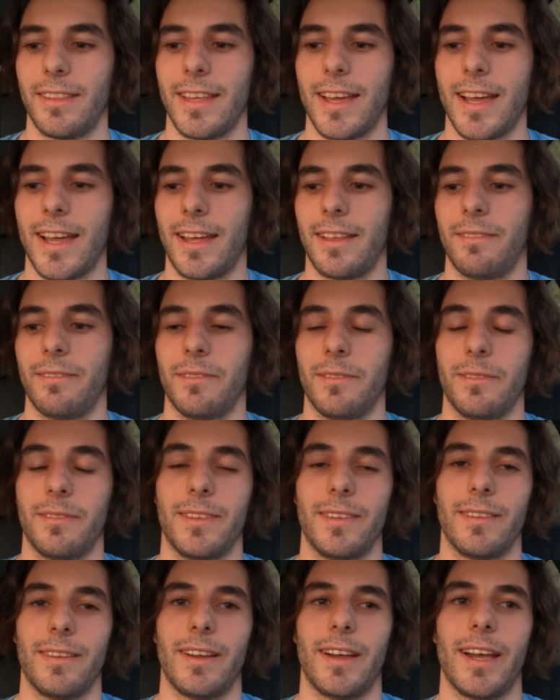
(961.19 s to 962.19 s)
that
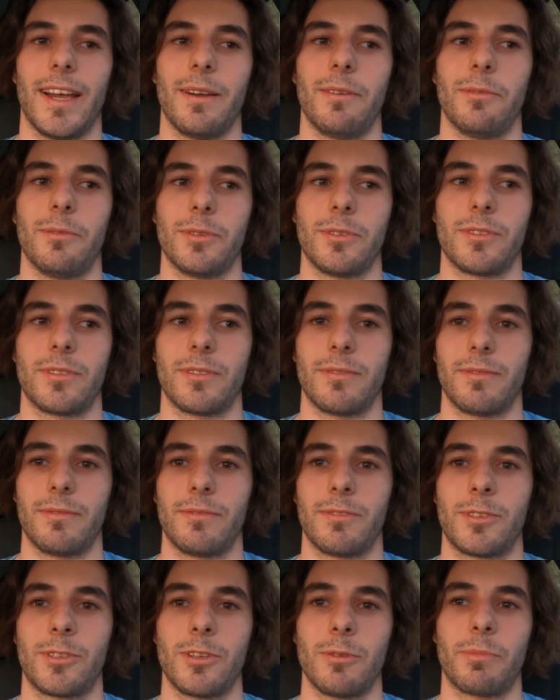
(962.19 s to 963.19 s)
I was
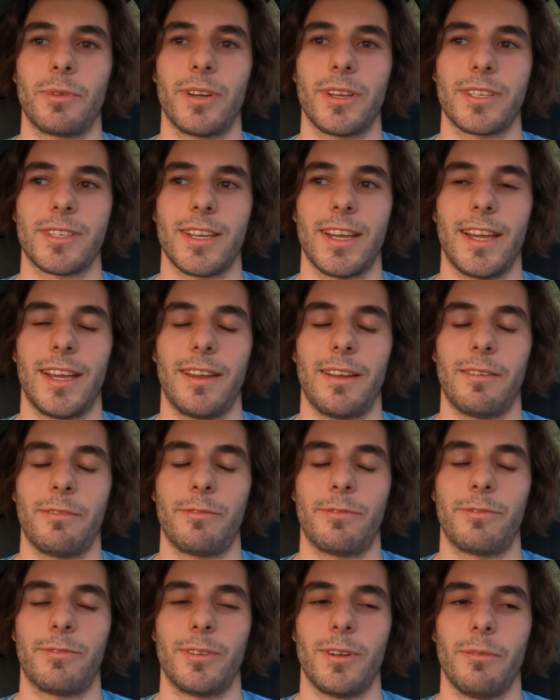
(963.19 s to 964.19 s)
super excited
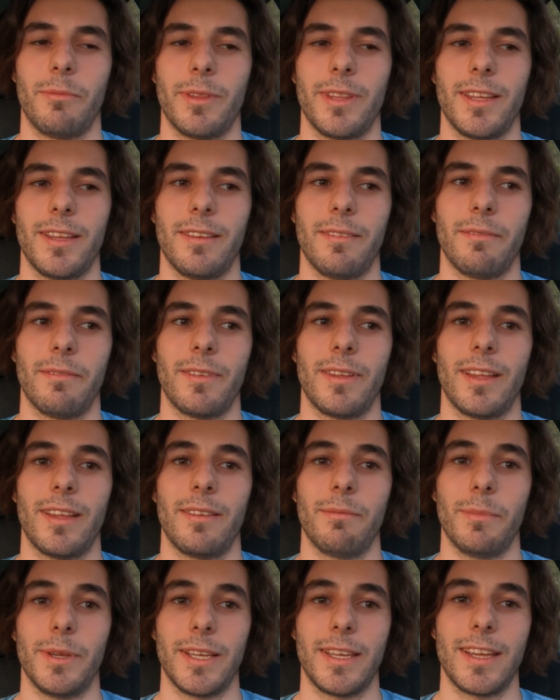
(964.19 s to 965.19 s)
from the
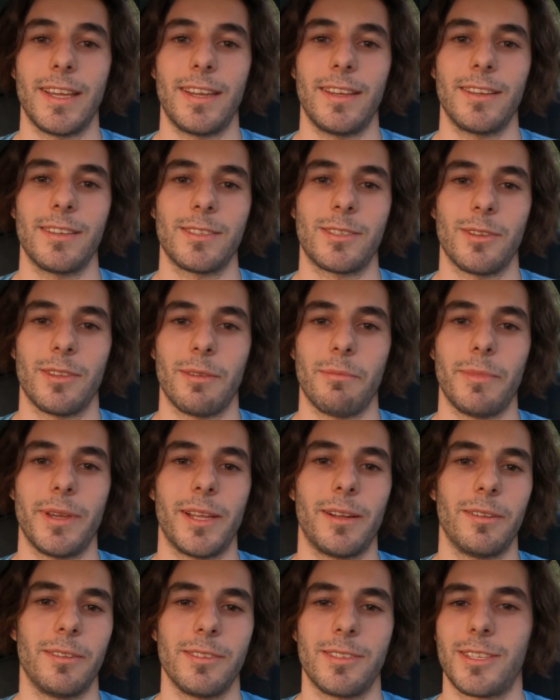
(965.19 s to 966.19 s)
beginning to the
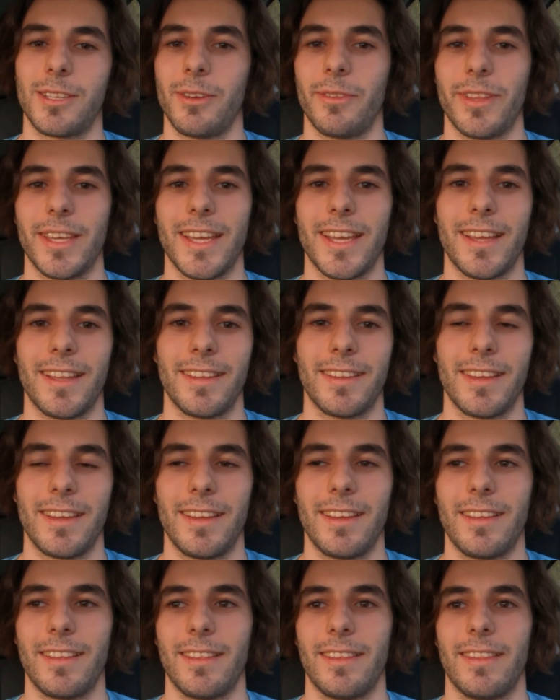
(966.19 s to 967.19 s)
middle till the end.
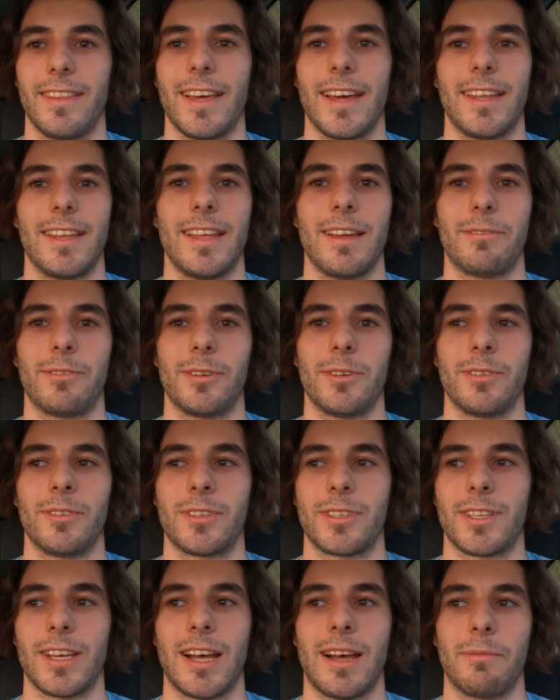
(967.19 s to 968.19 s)
That never
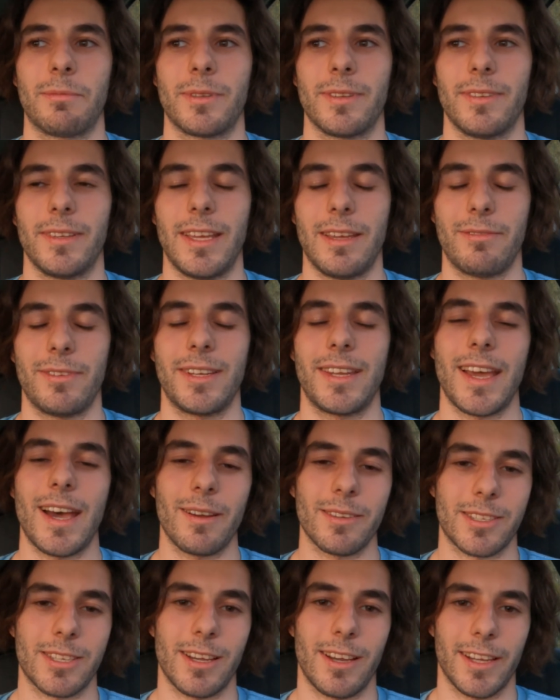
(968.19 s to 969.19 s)
stopped. Even
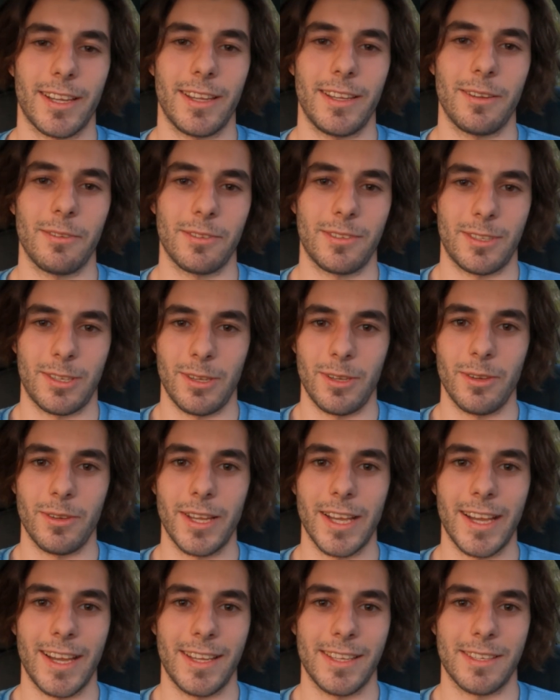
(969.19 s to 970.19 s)
now, talking to you
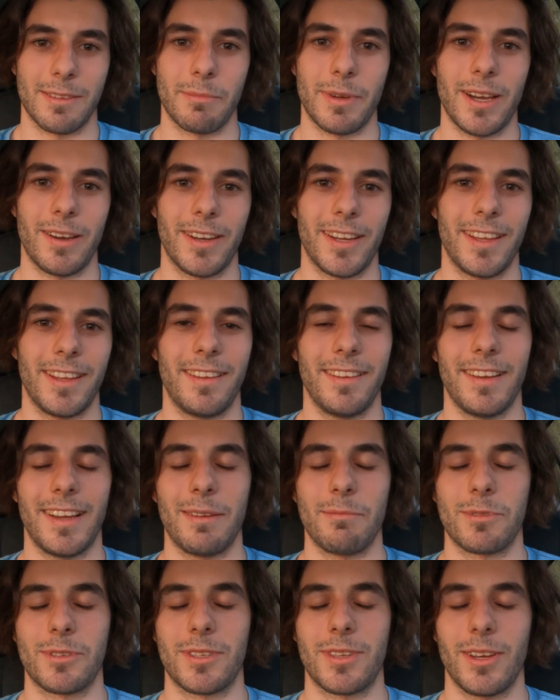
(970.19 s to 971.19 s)
guys about it,
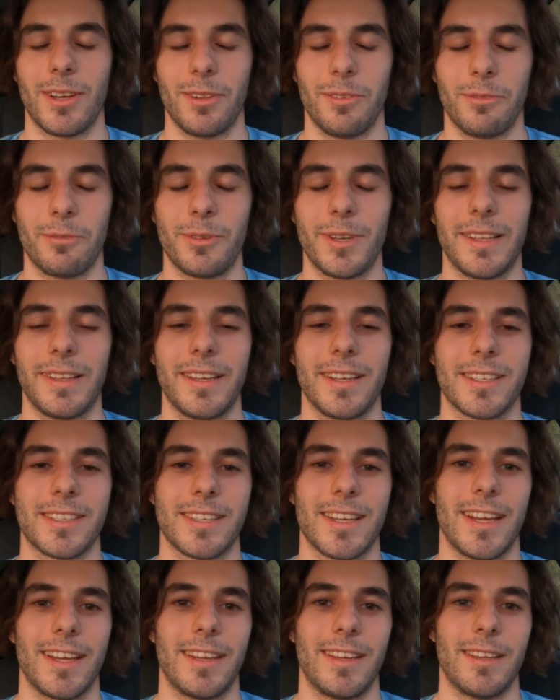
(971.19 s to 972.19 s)
I'm still really
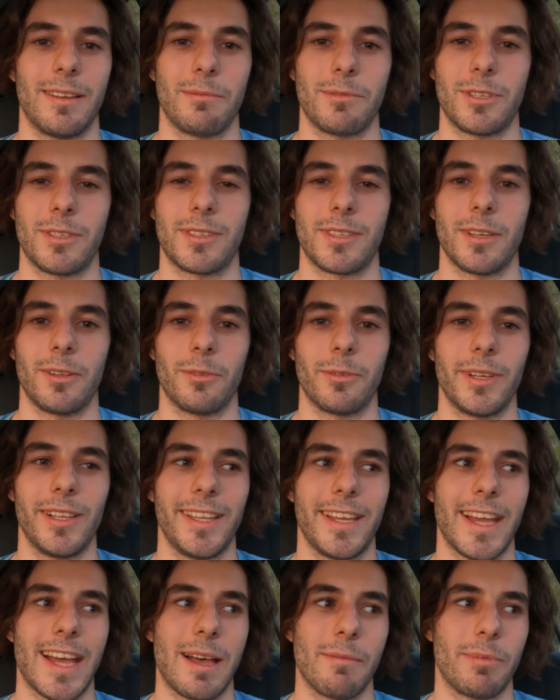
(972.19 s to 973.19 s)
excited. I'm just still
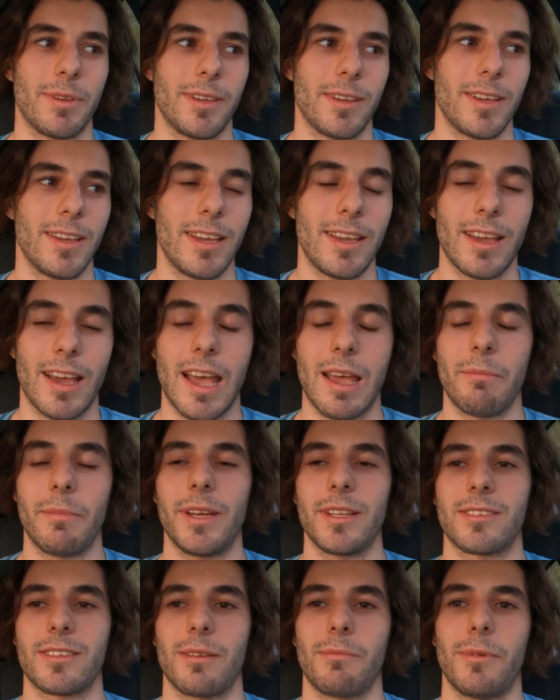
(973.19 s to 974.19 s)
really happy. I
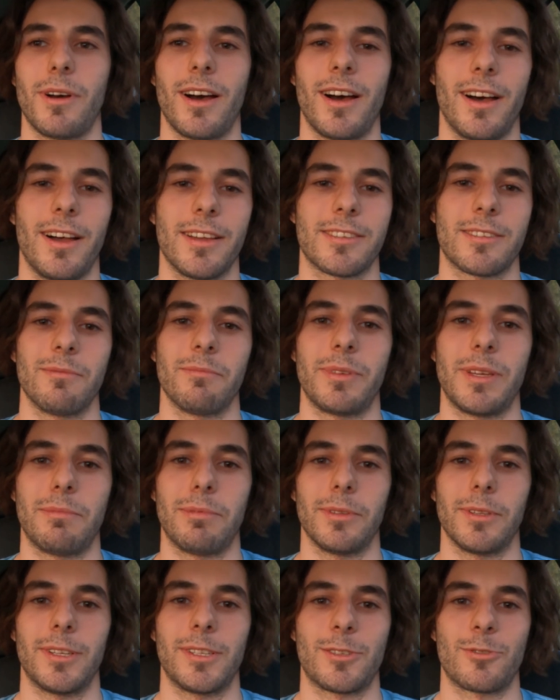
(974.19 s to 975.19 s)
met some awesome
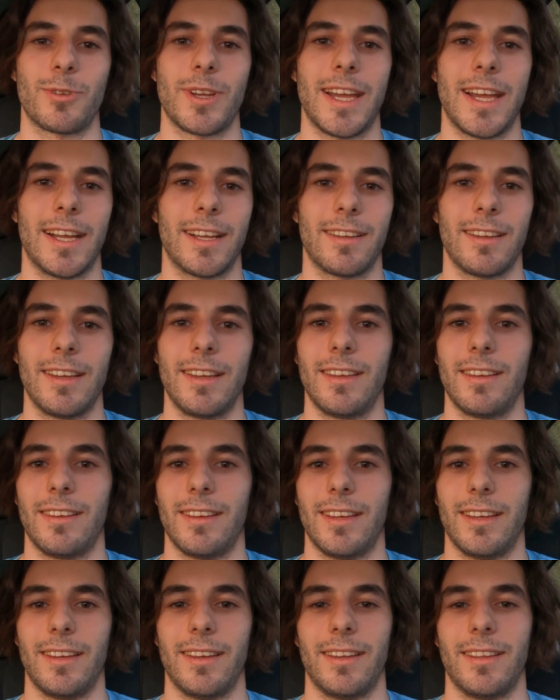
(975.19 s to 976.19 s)
people on track,
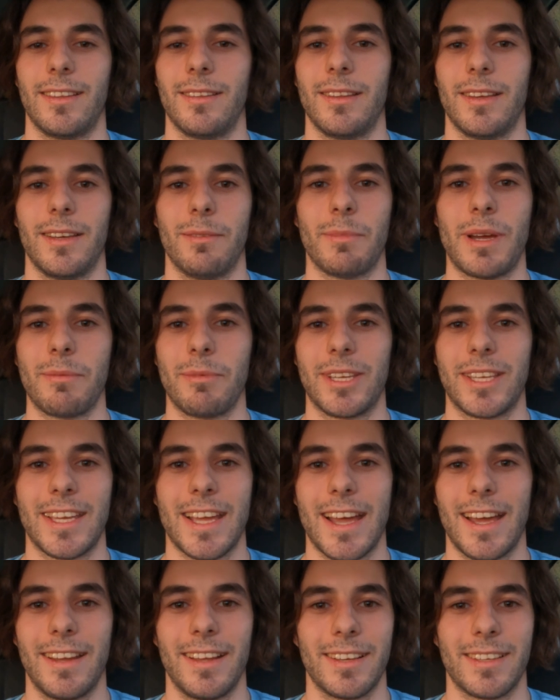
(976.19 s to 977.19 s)
and my
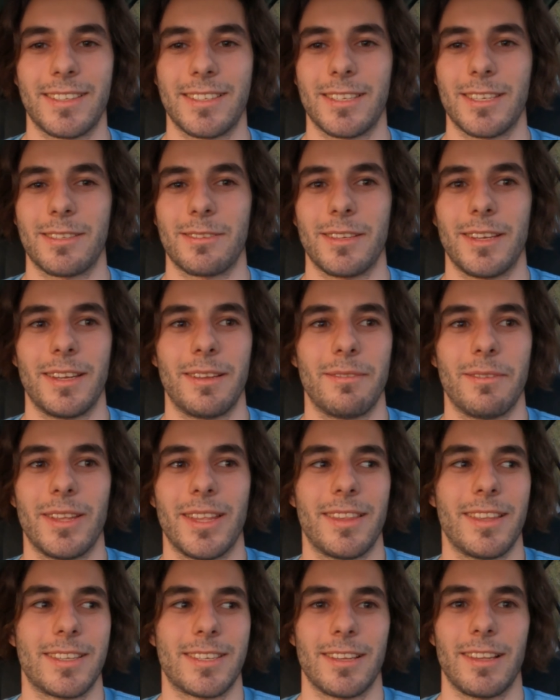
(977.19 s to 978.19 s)
mechanics and
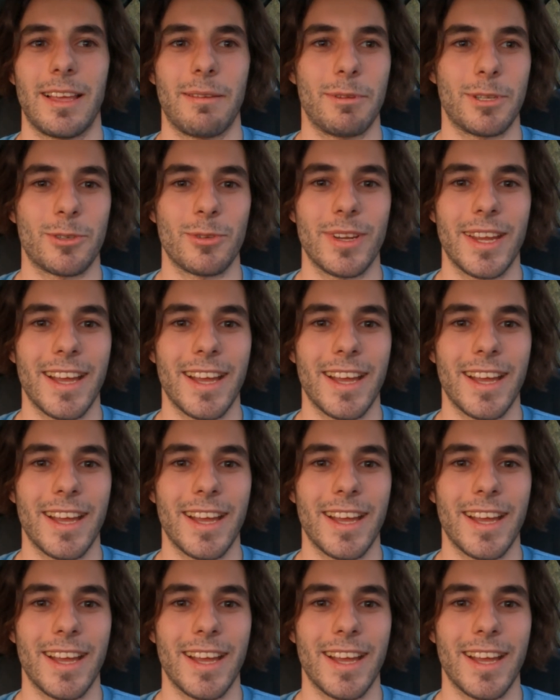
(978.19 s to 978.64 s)
the telemetry